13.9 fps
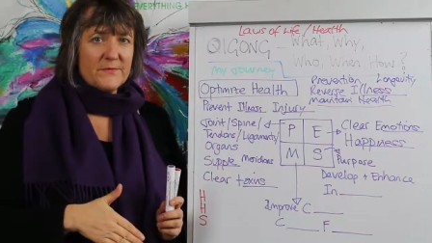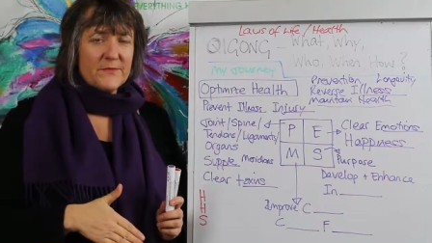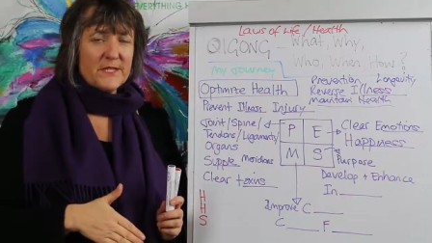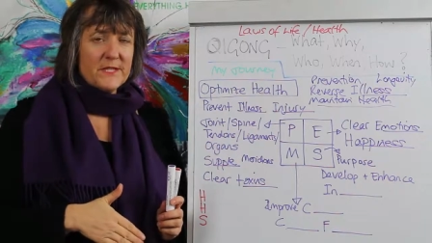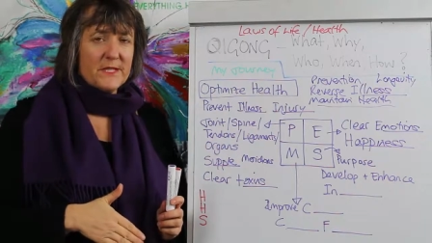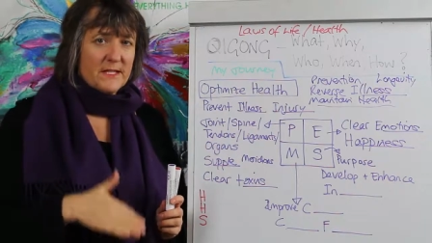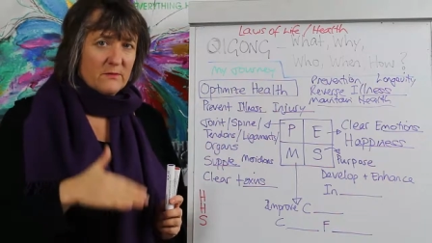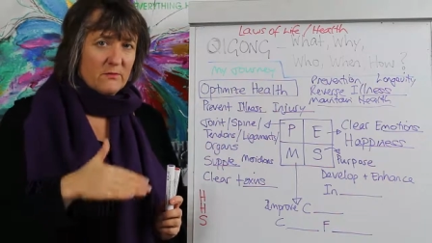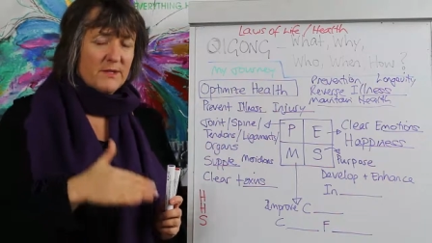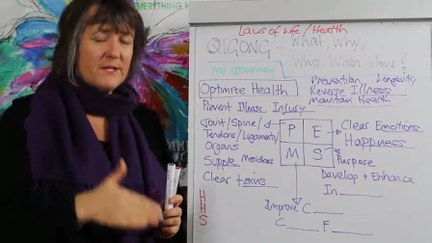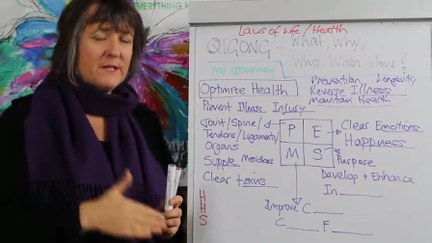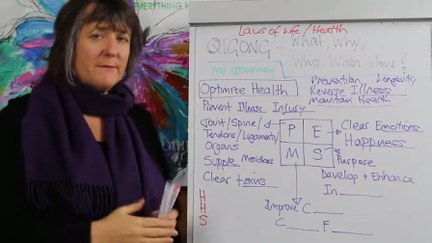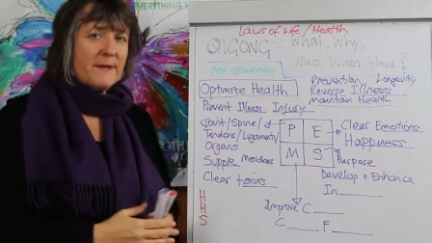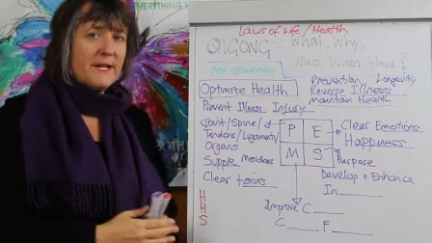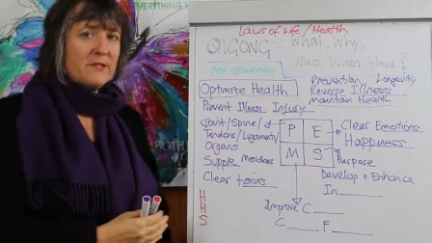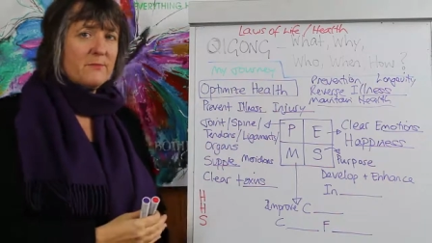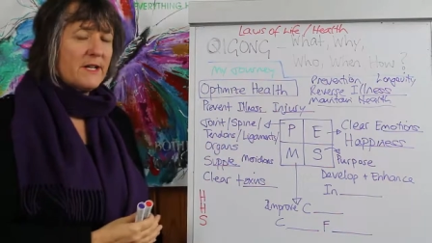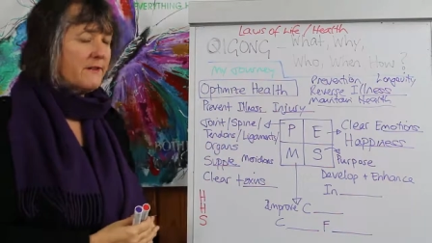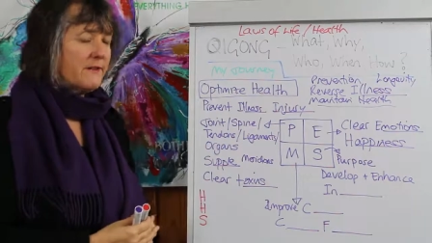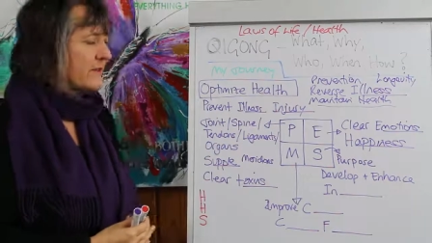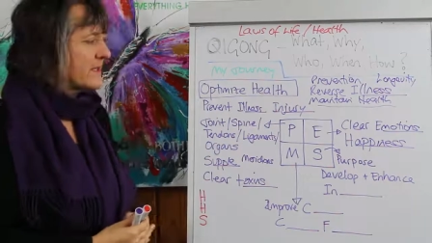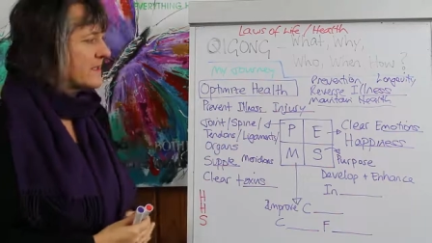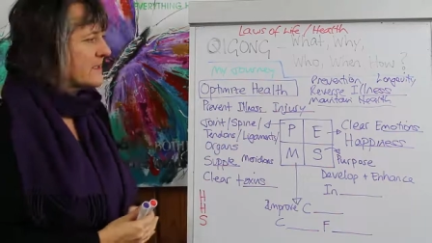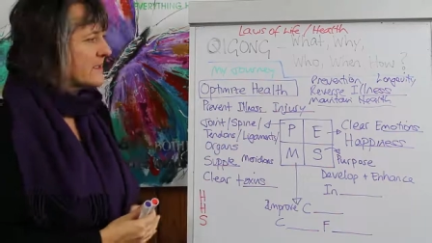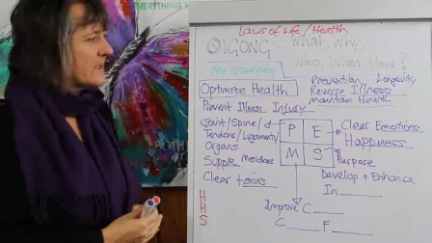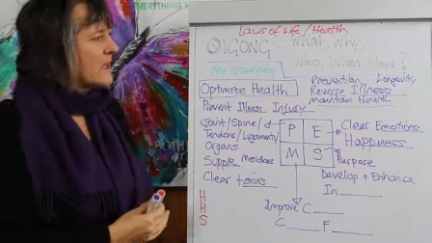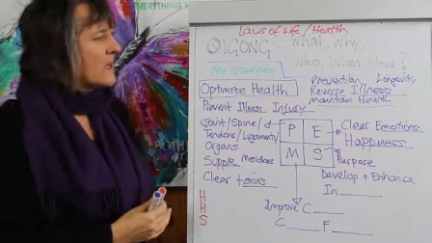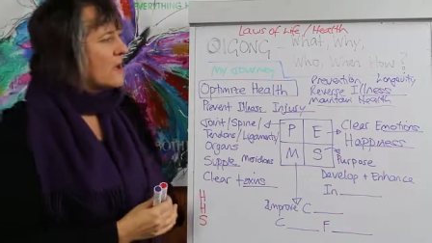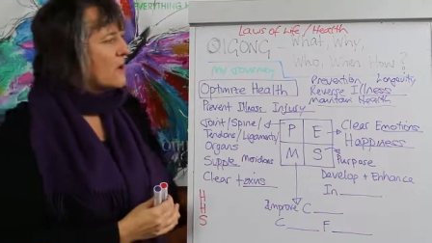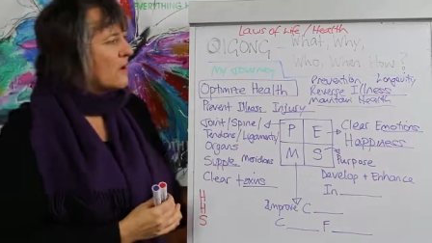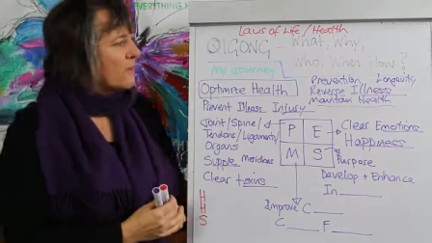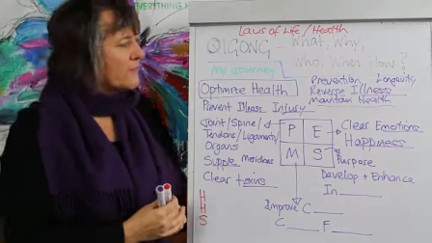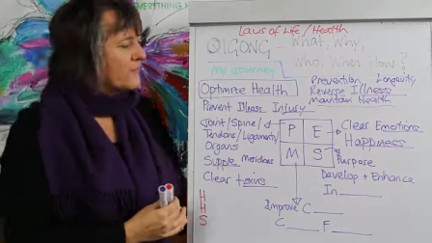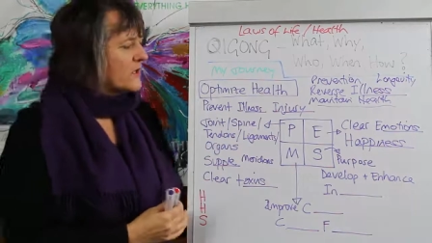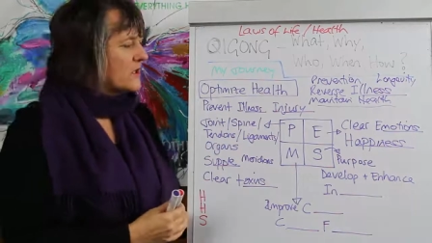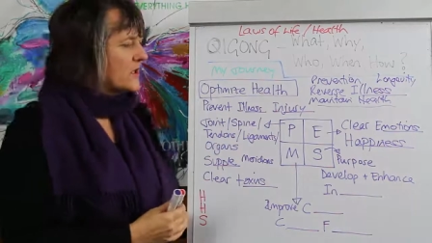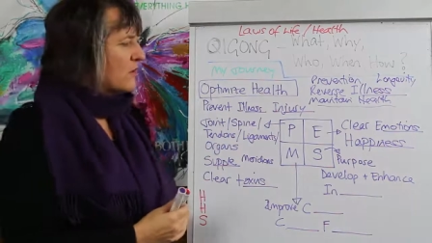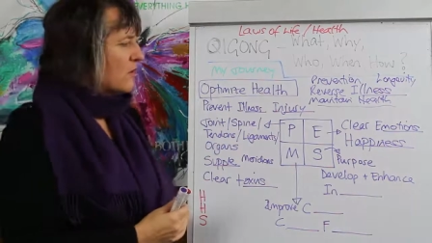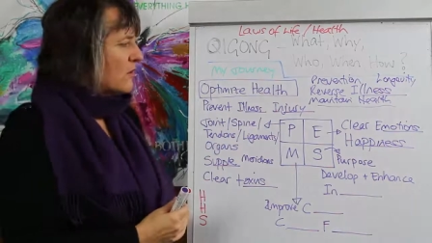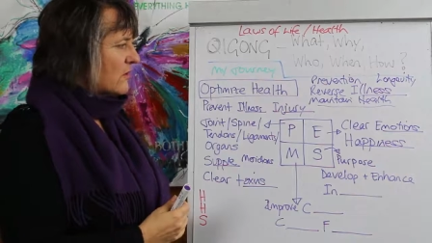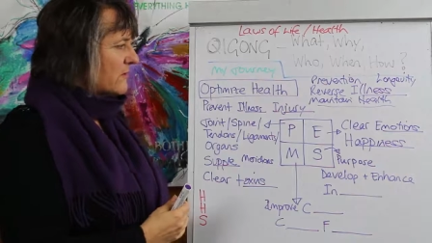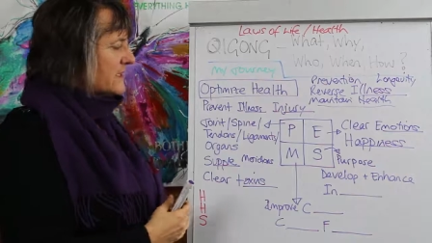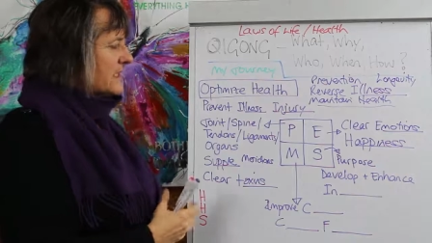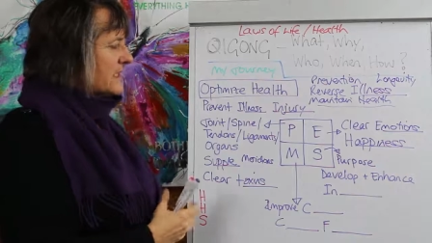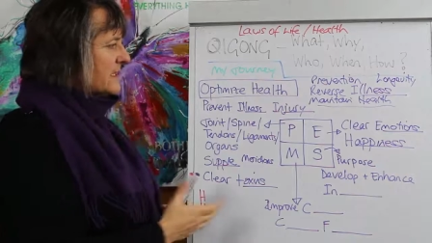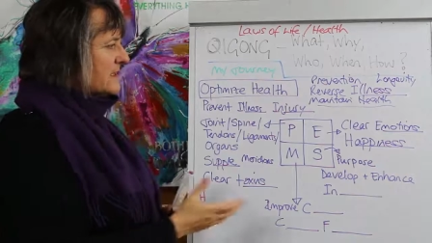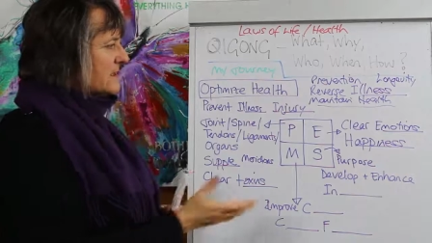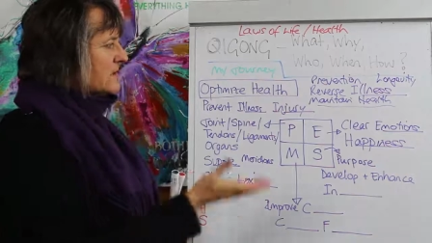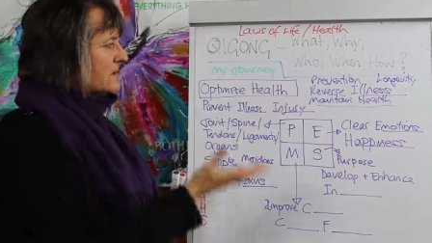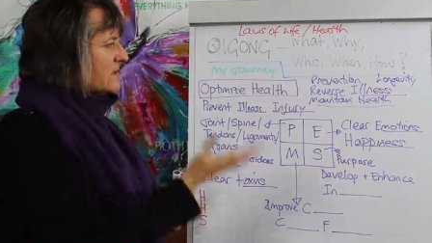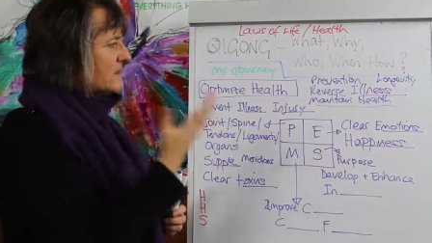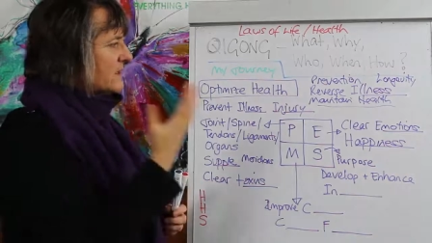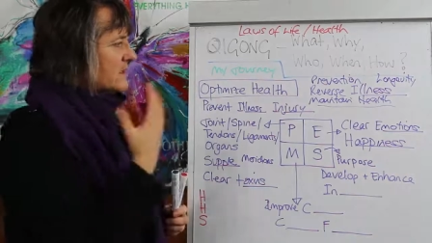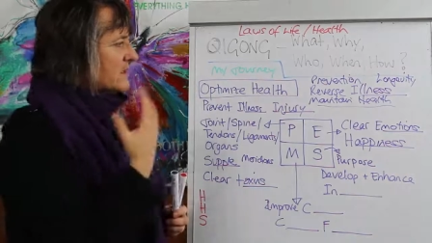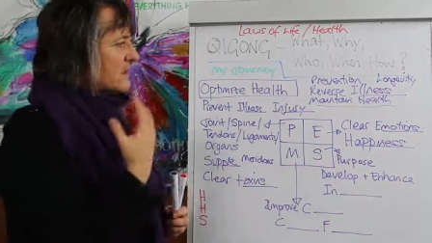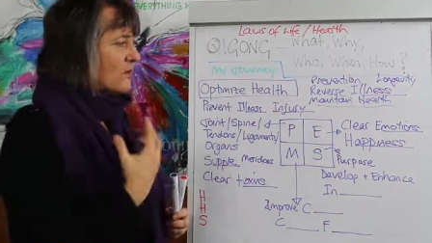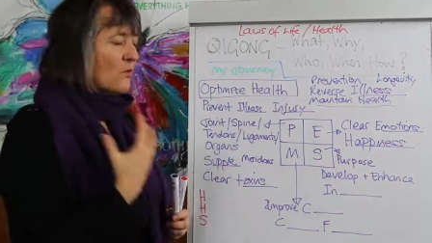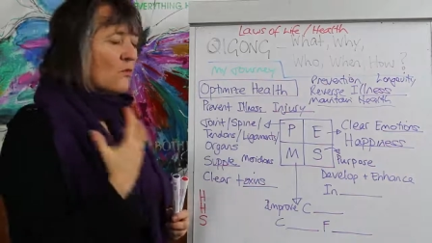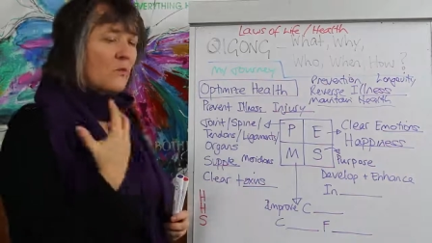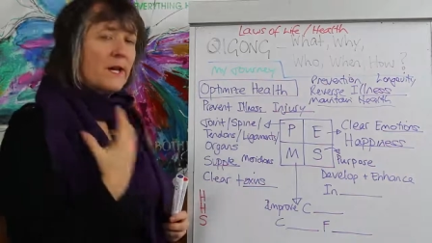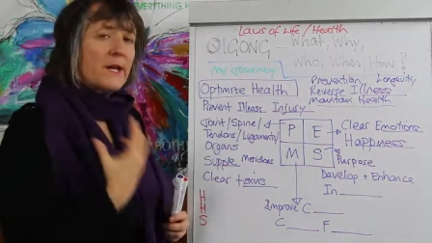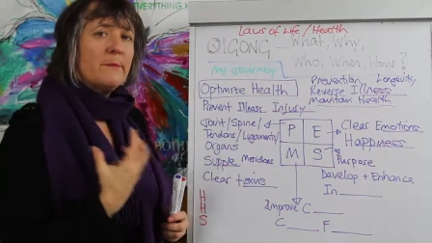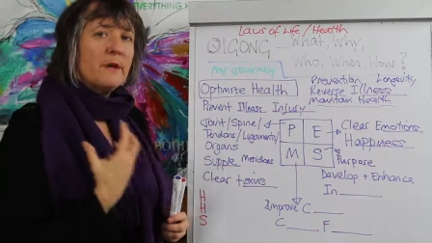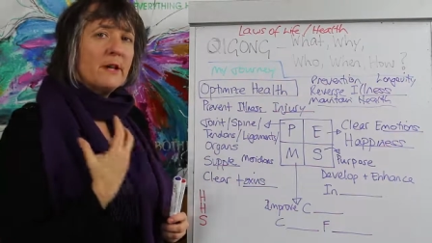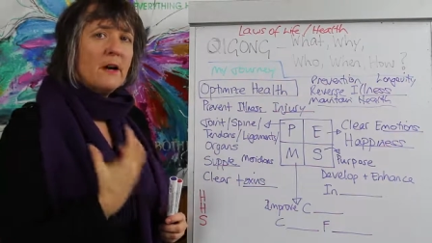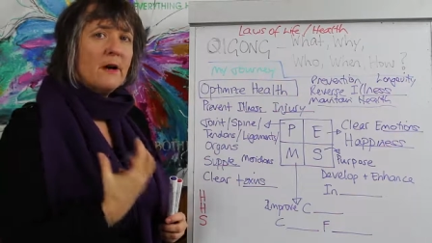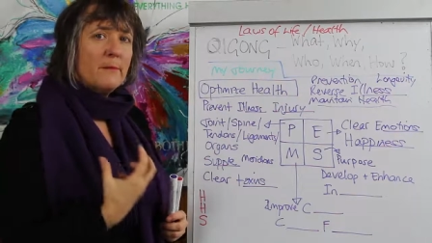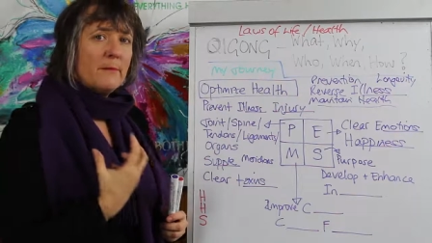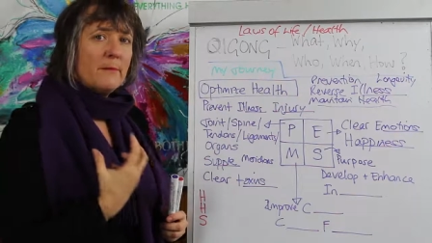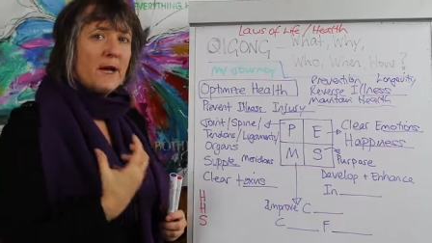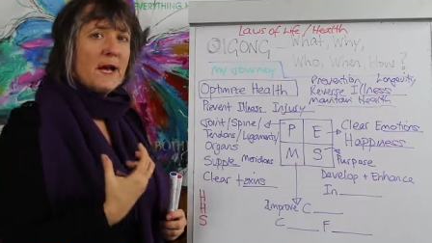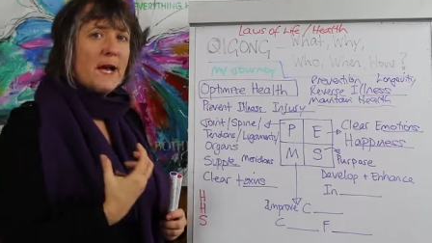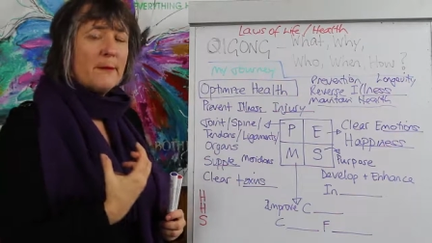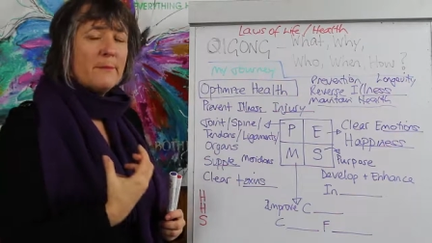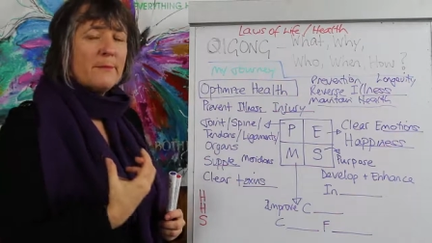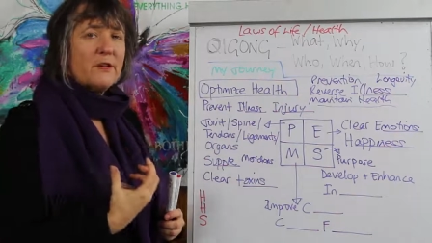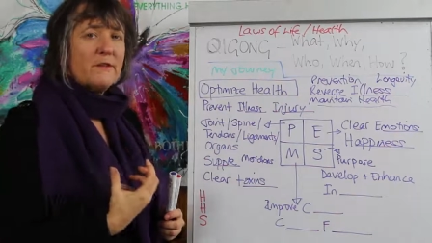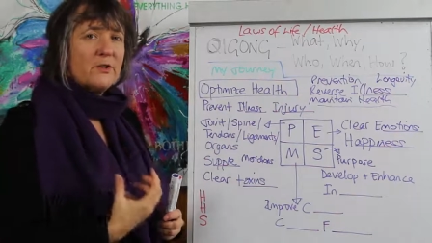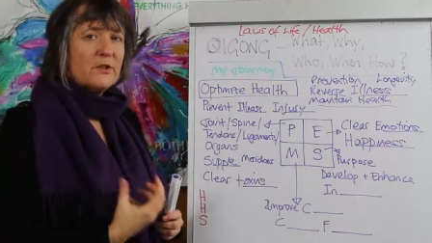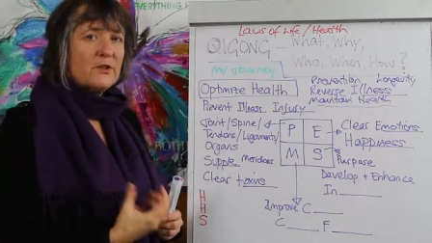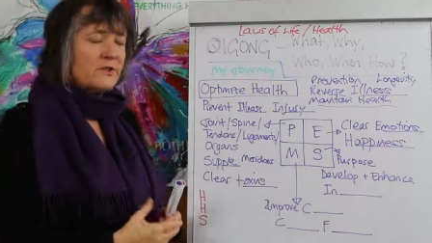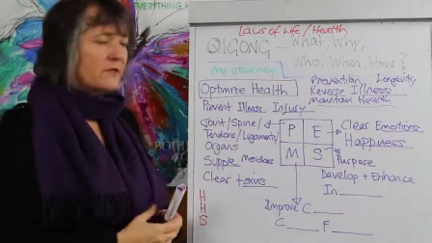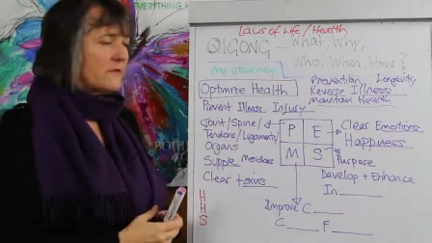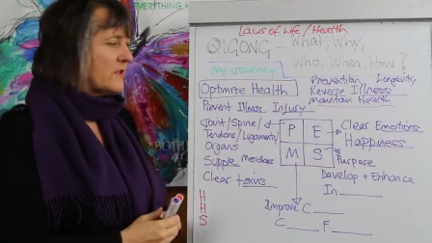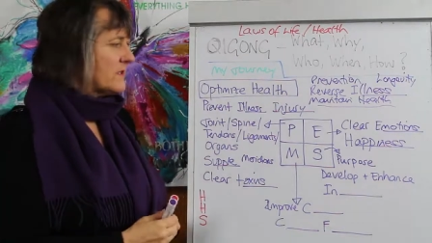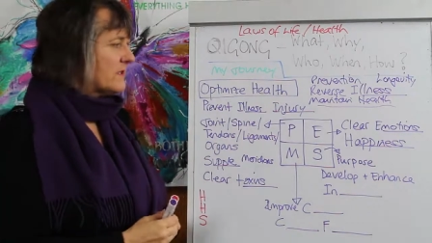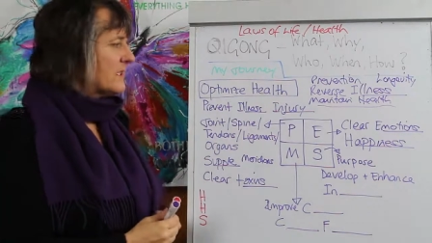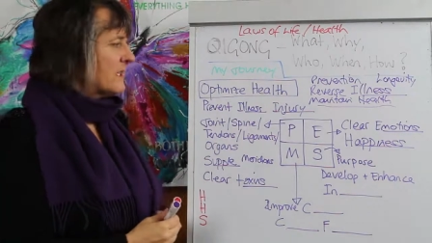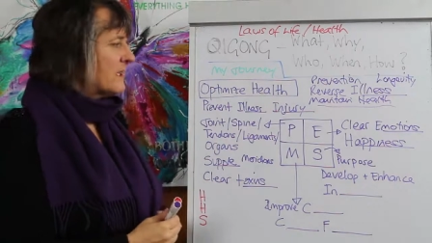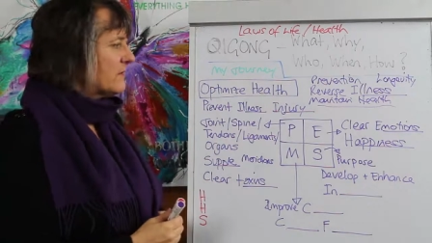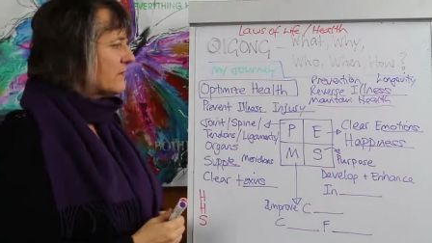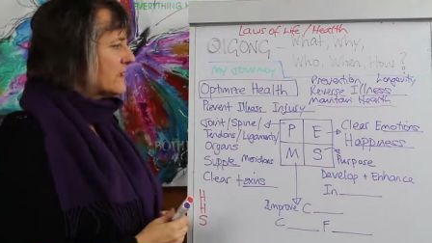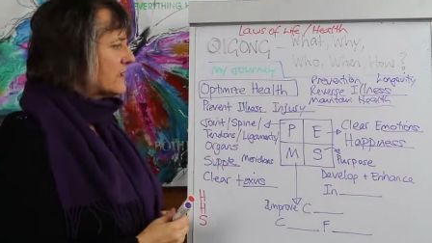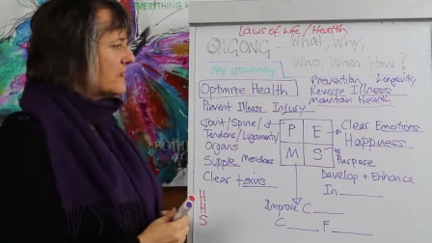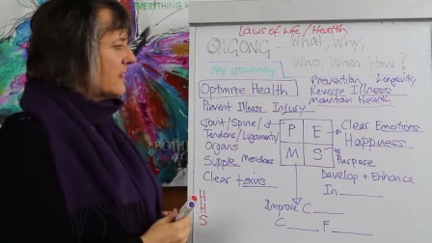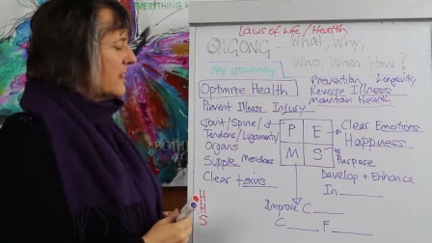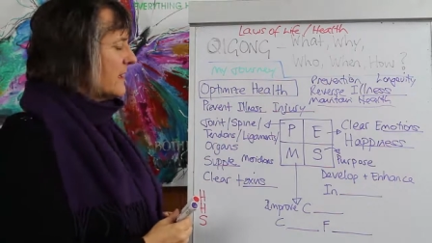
So that's one of the major benefits of qigong obviously is to is so that we become a happier version of ourselves.